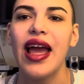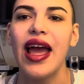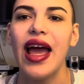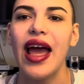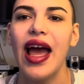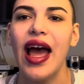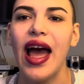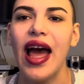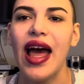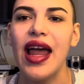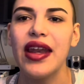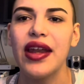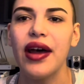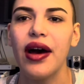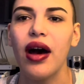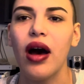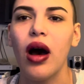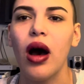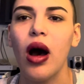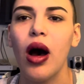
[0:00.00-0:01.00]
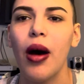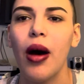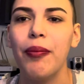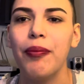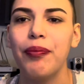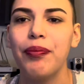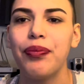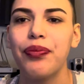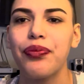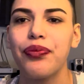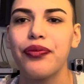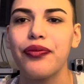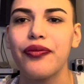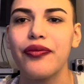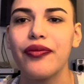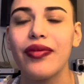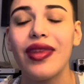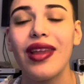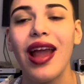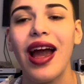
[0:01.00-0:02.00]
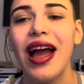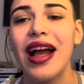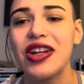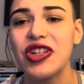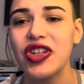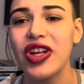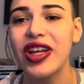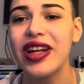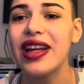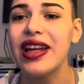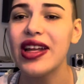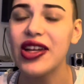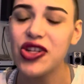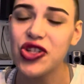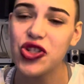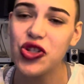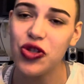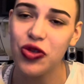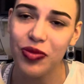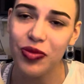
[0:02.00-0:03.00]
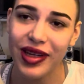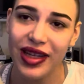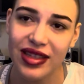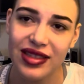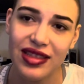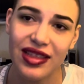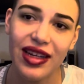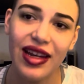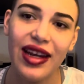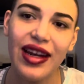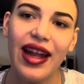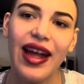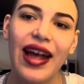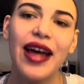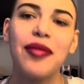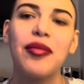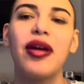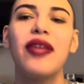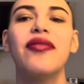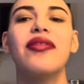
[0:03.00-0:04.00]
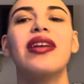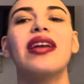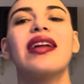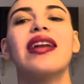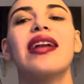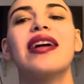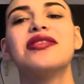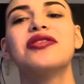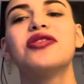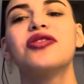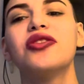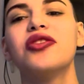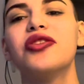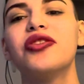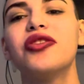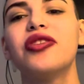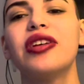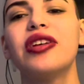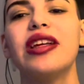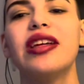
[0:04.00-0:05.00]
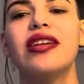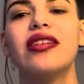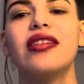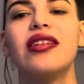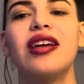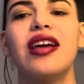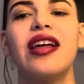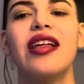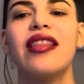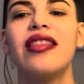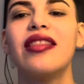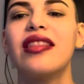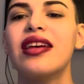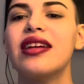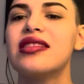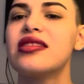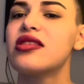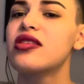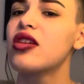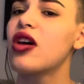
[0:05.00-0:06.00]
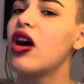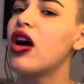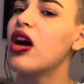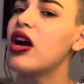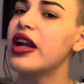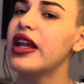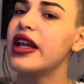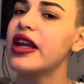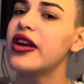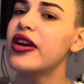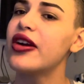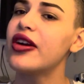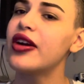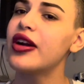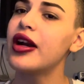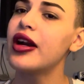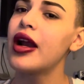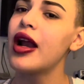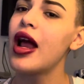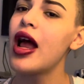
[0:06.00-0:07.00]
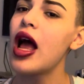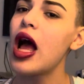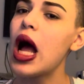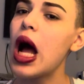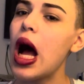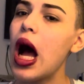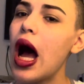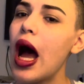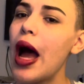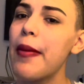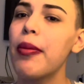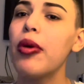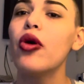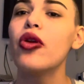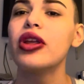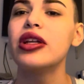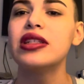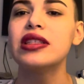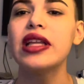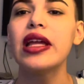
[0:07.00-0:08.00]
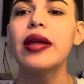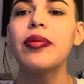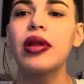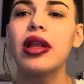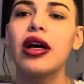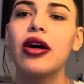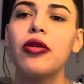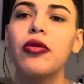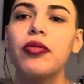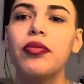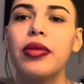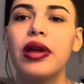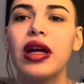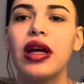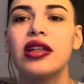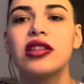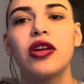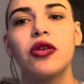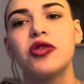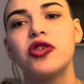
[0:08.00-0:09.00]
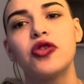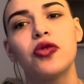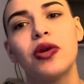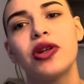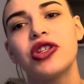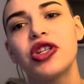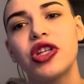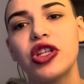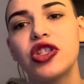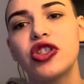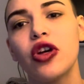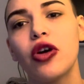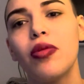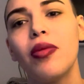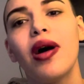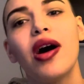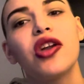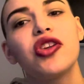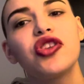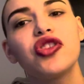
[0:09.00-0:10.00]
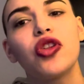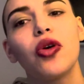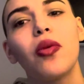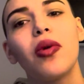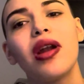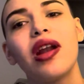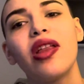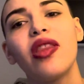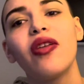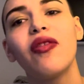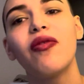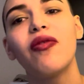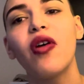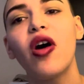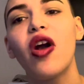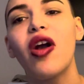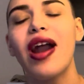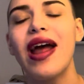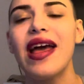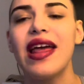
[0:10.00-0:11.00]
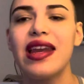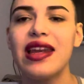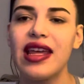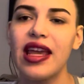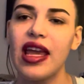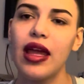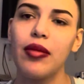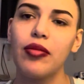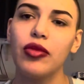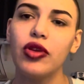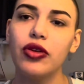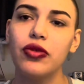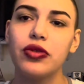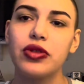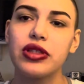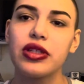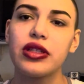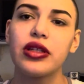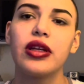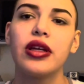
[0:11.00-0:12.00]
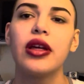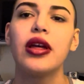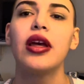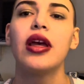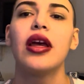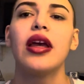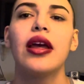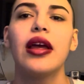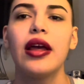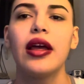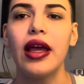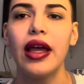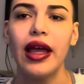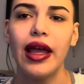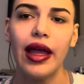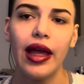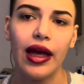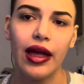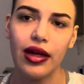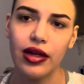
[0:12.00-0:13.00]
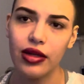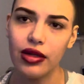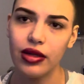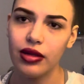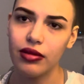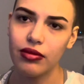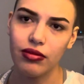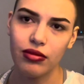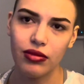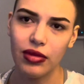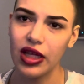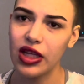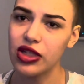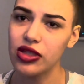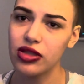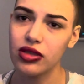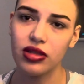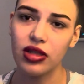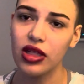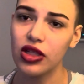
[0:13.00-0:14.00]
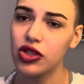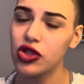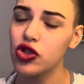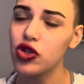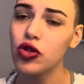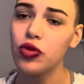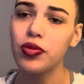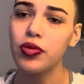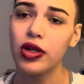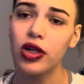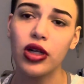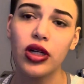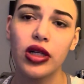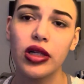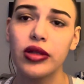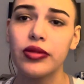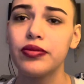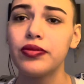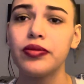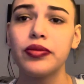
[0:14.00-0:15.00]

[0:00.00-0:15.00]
And I actually had an issue because the night I had my VNS surgery, this scar here, I pulled a staple out because I was twitching so much, the one on the far end came loose. And it's super